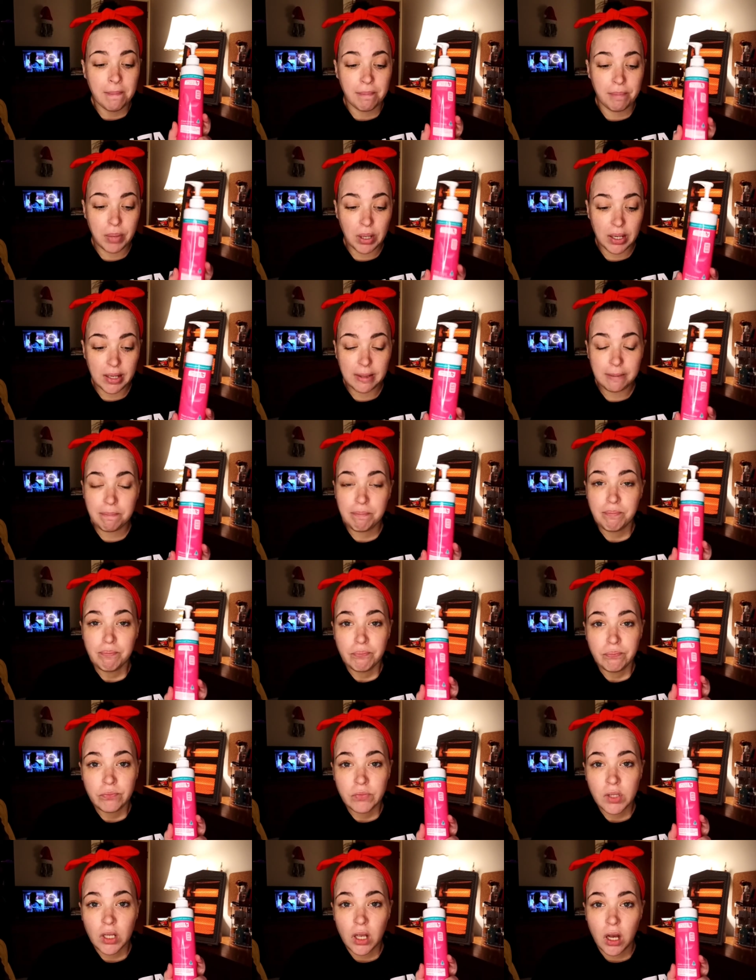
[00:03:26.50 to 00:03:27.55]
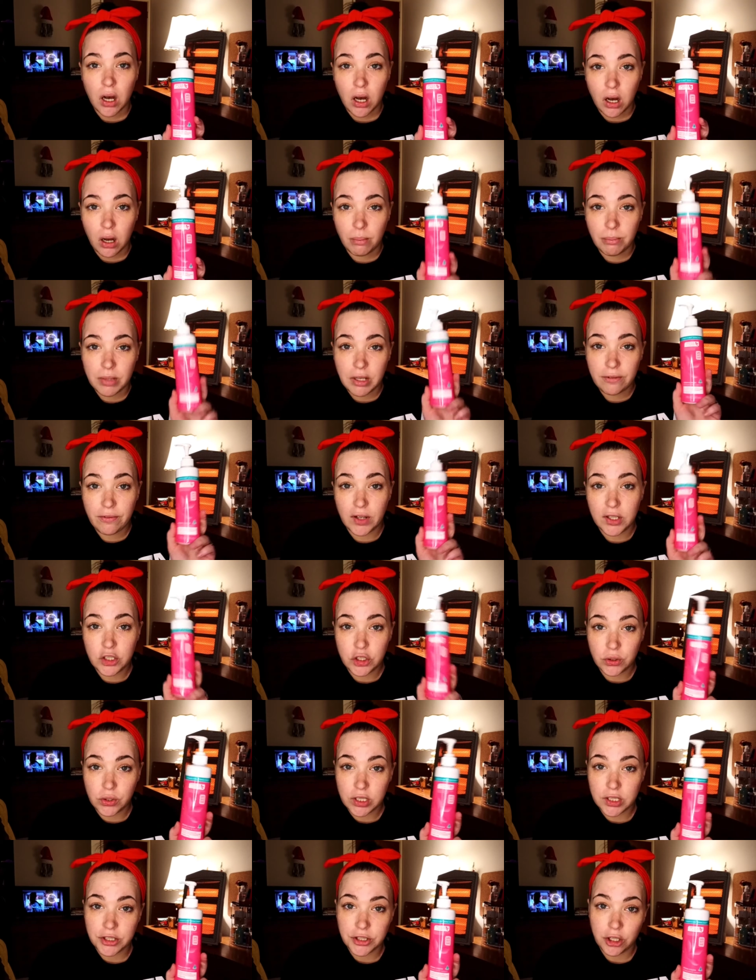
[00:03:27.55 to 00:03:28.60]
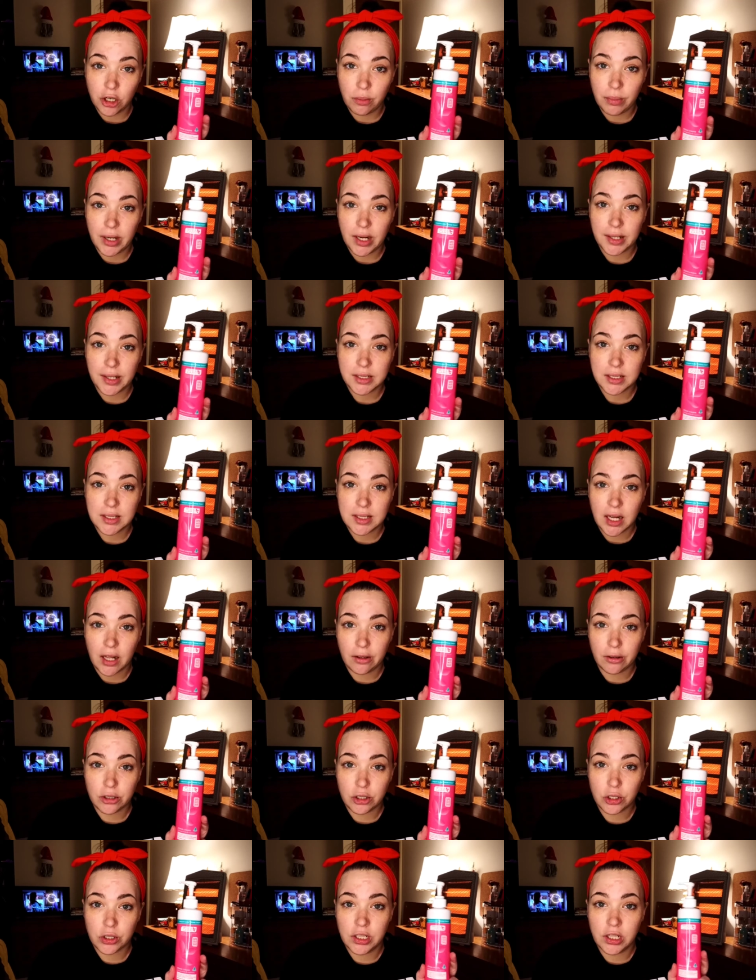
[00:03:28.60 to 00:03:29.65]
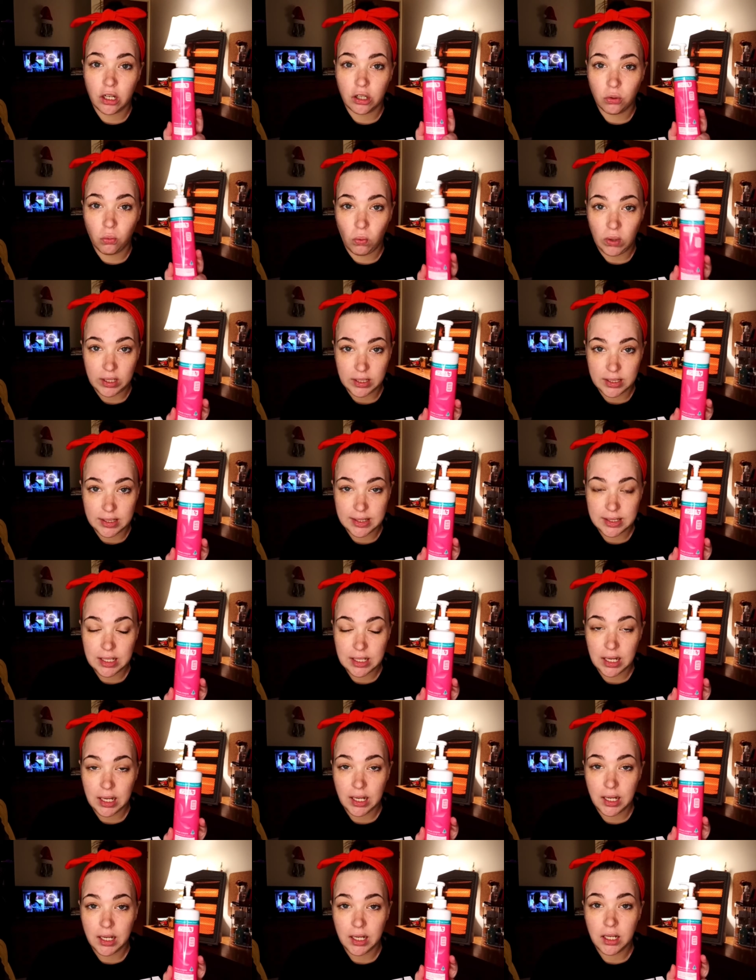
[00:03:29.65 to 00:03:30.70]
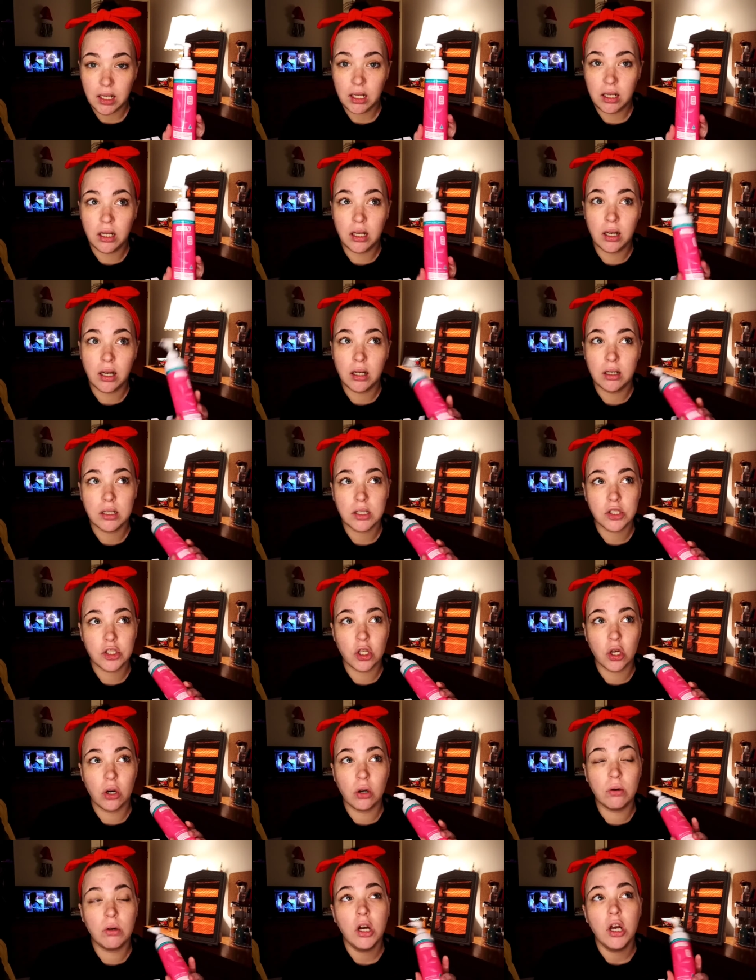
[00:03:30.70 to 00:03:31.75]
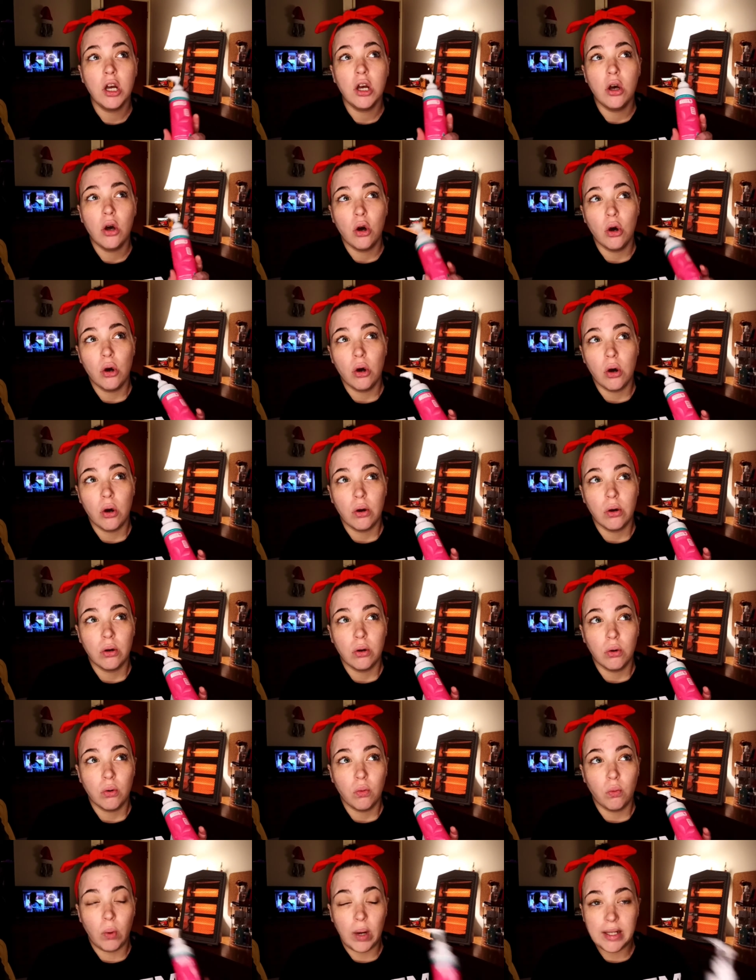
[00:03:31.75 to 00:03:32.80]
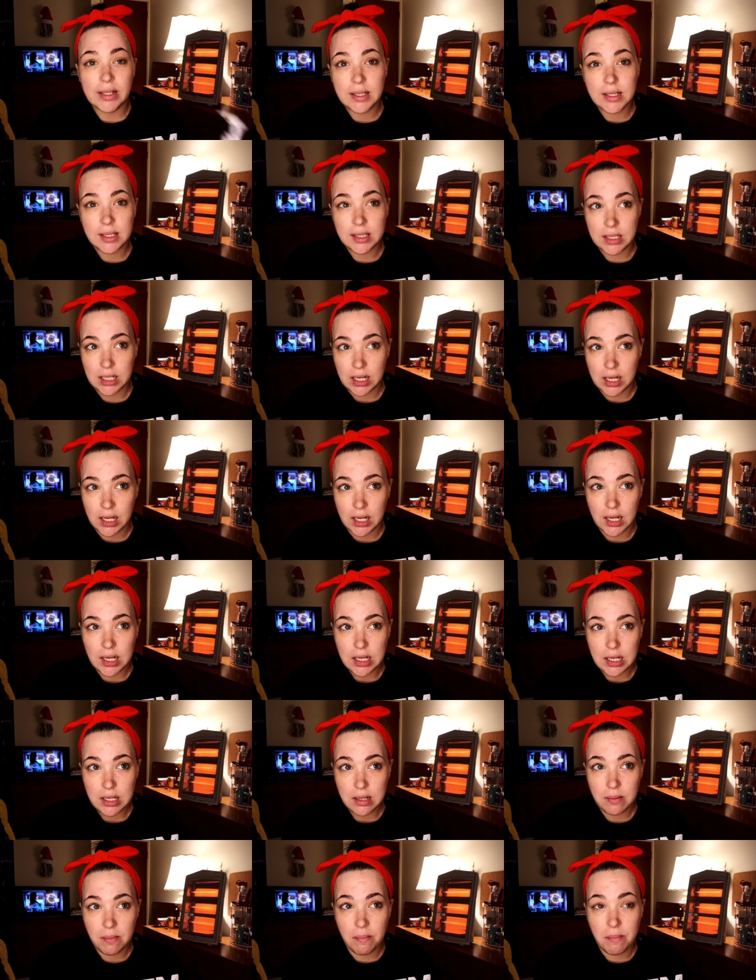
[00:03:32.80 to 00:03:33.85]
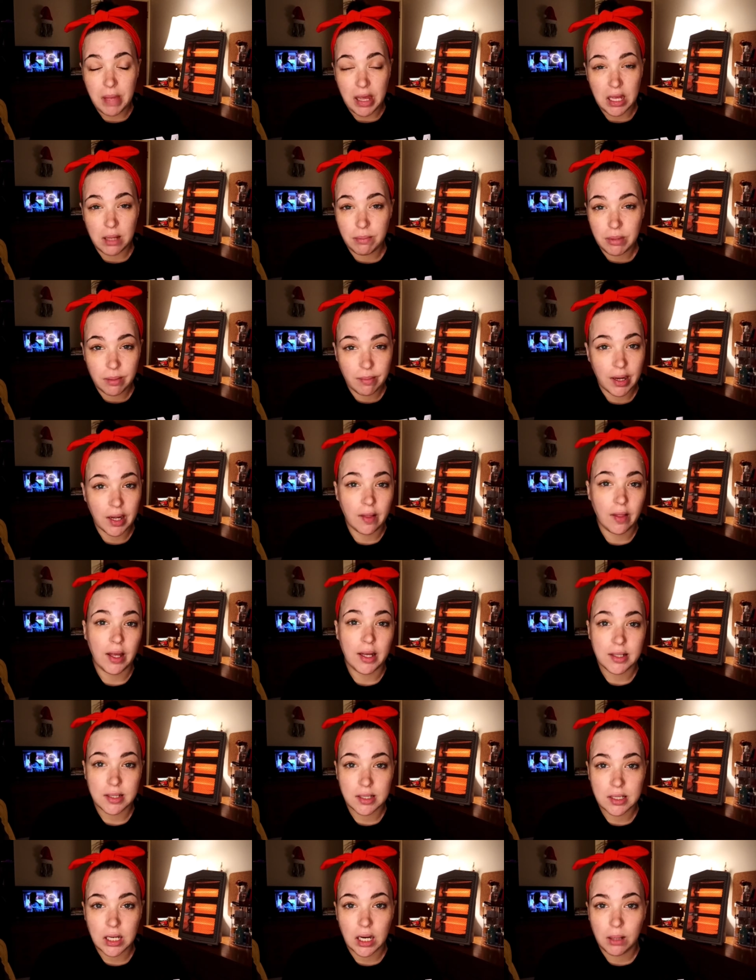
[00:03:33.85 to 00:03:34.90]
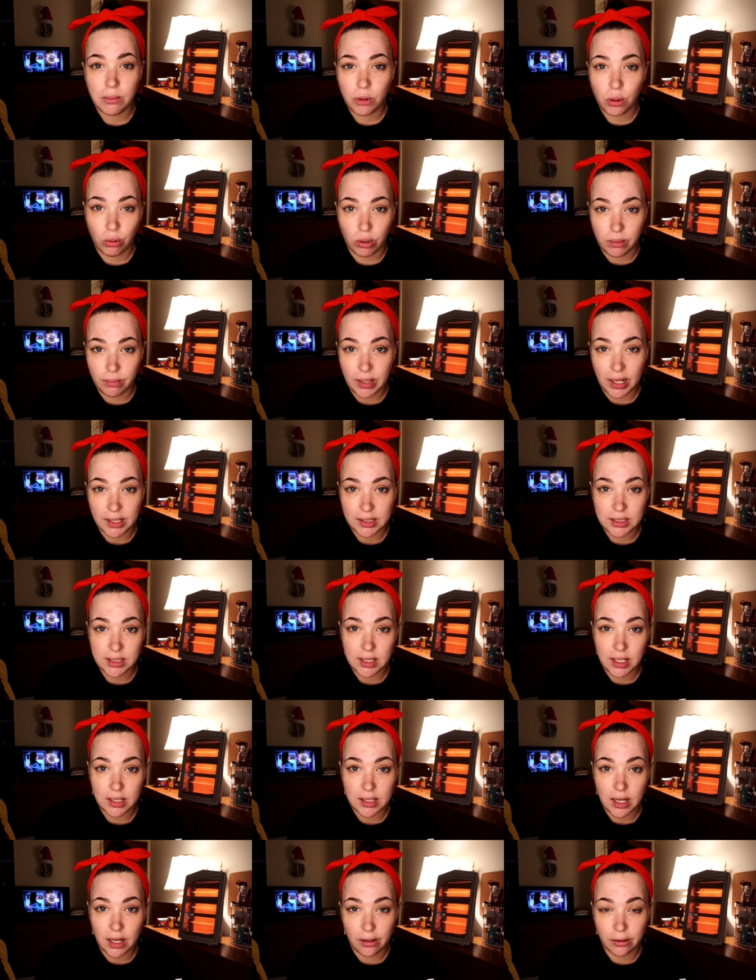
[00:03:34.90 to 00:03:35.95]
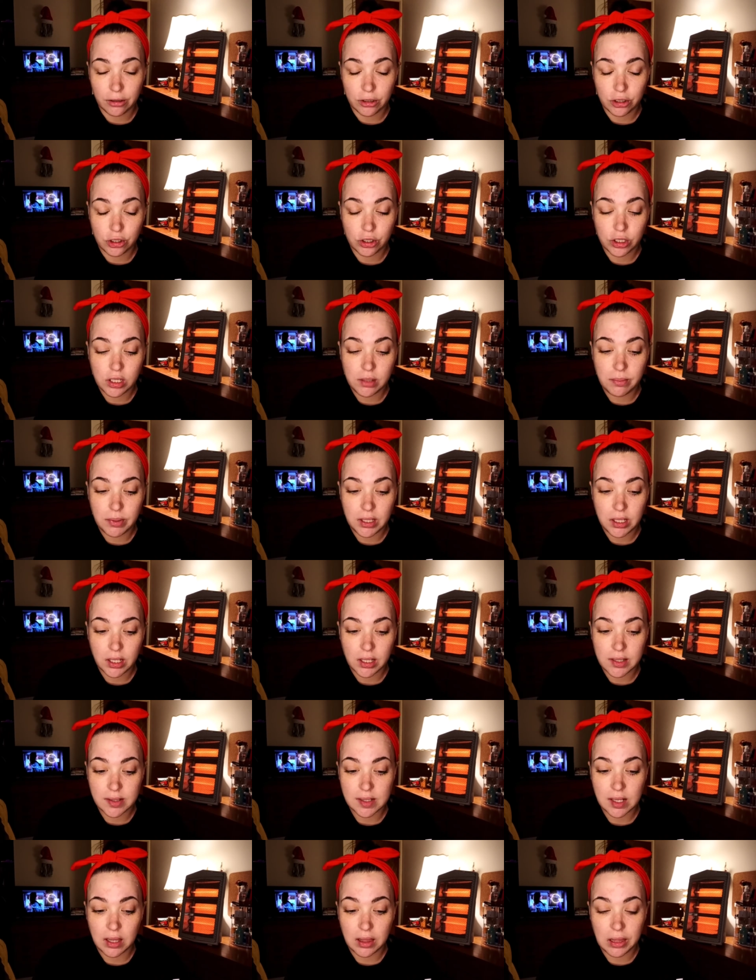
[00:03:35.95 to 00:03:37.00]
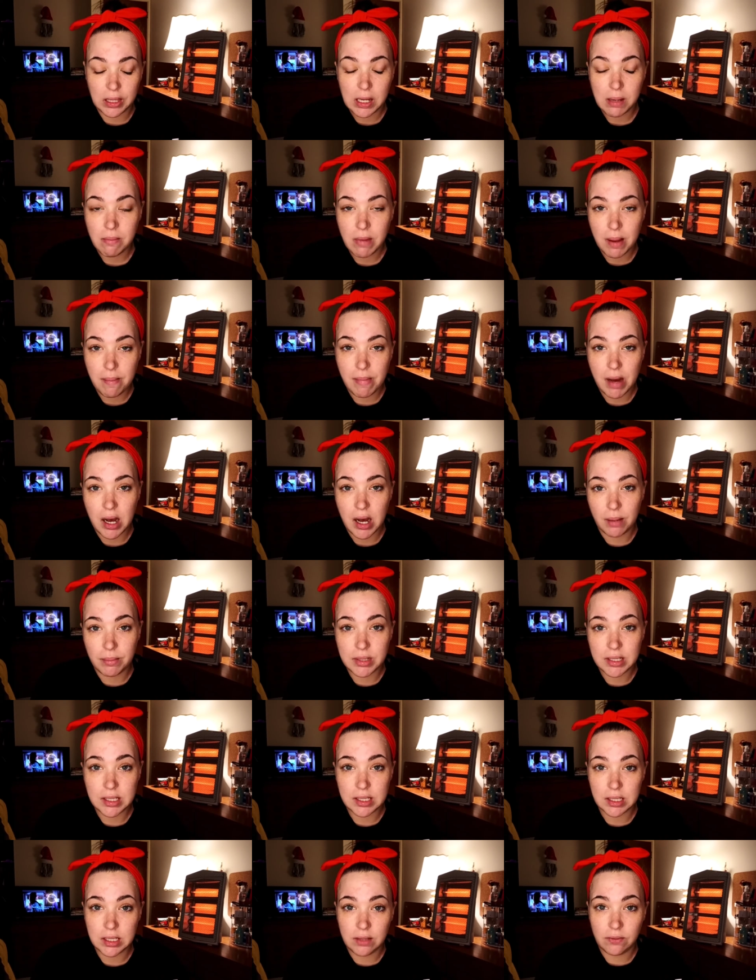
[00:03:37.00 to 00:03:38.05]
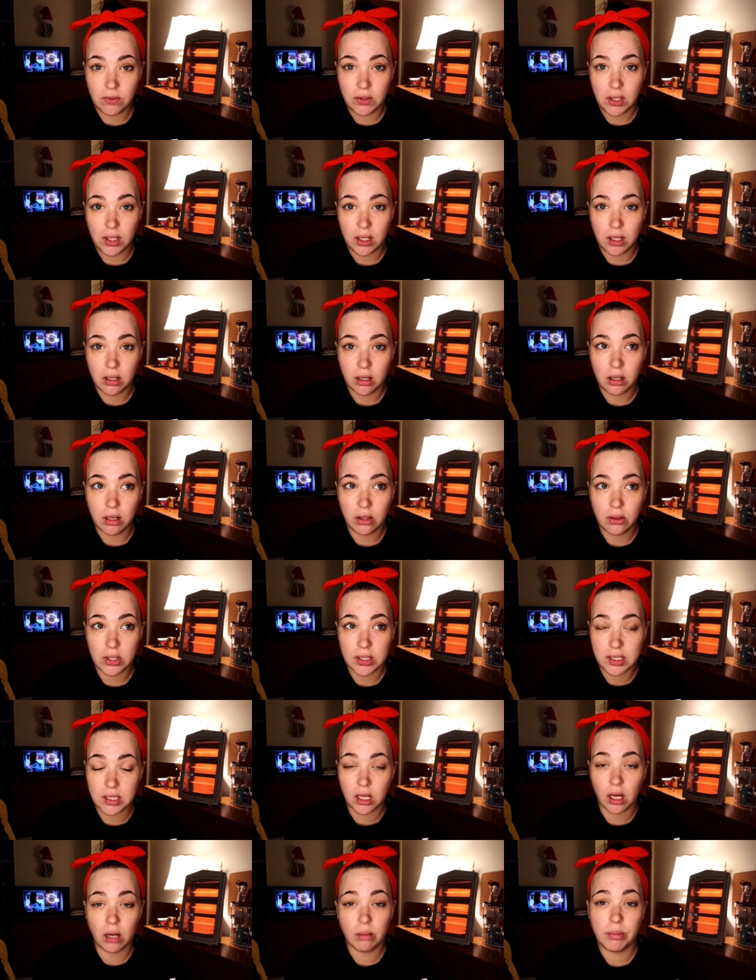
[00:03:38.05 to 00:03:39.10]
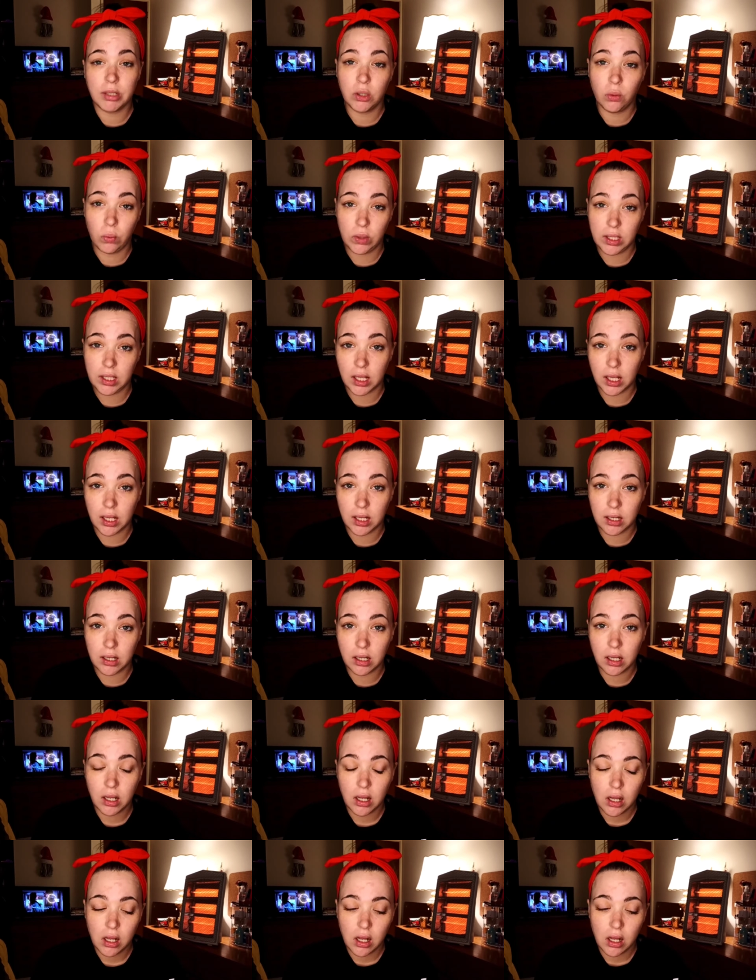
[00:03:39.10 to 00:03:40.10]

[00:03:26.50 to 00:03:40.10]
But um, if I do get to go back to Dollar Tree on Wednesday, so Wednesday may be my last time going back to that Dollar Tree because I think my mom is leaving this coming weekend